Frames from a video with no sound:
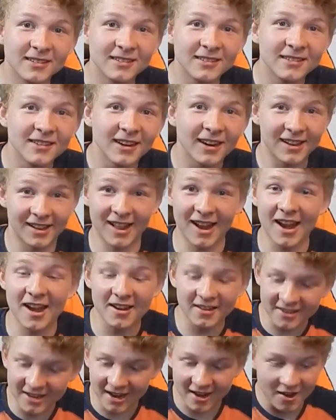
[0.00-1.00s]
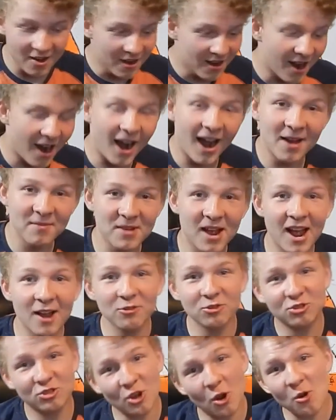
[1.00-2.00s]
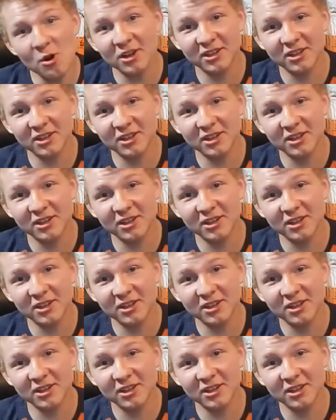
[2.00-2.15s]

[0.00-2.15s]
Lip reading: I was so